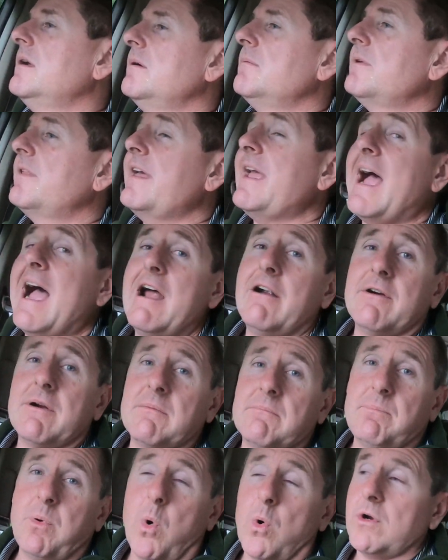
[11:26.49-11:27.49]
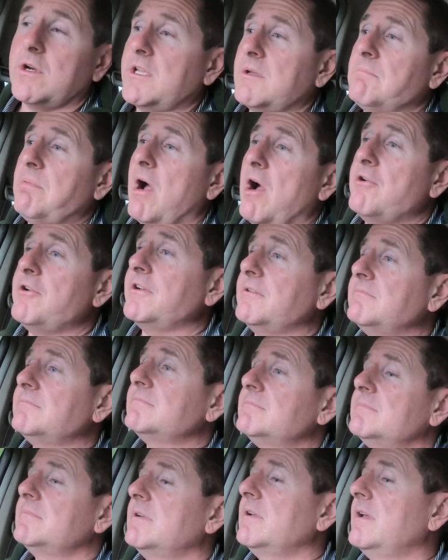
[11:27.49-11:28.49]
They are an important component,
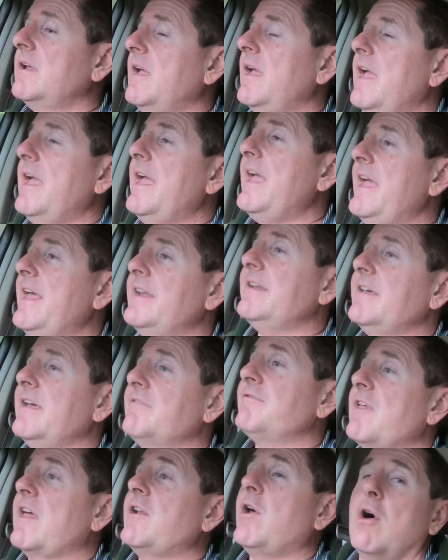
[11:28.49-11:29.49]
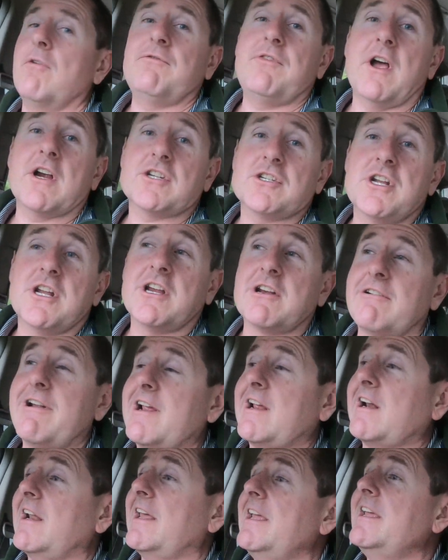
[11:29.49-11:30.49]
and if they're not functioning
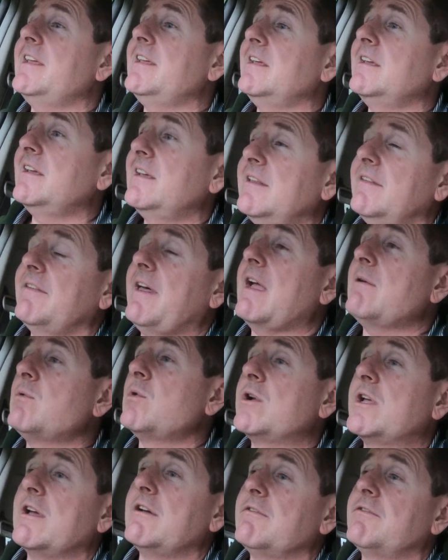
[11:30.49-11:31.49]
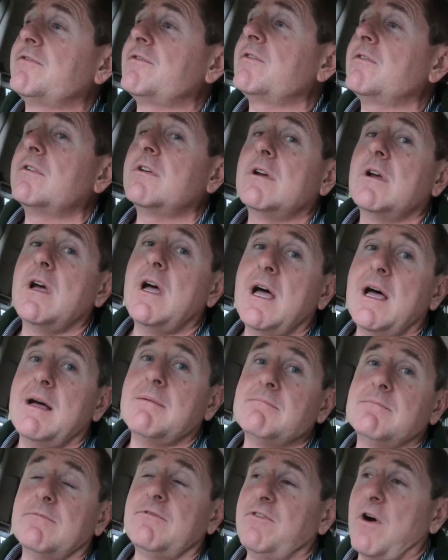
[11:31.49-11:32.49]
correctly, they will give
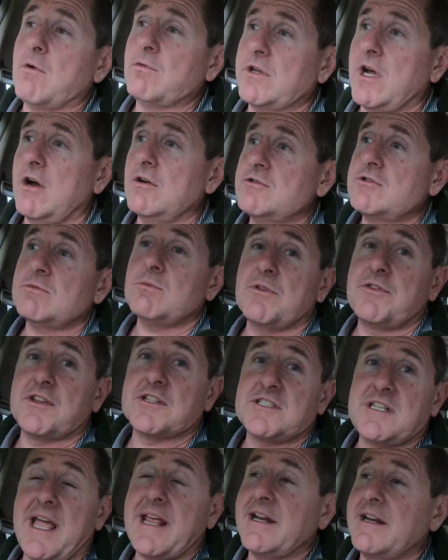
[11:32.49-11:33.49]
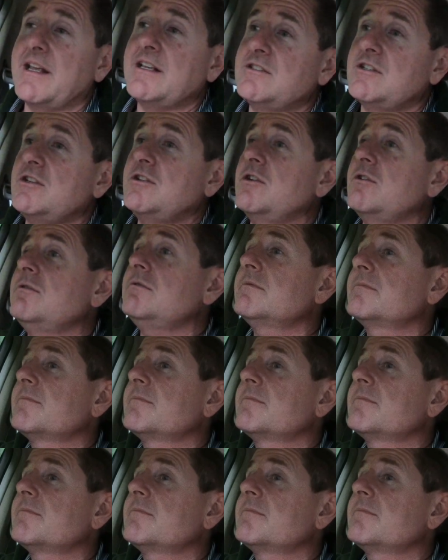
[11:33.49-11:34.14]
fault codes with the standard ECU.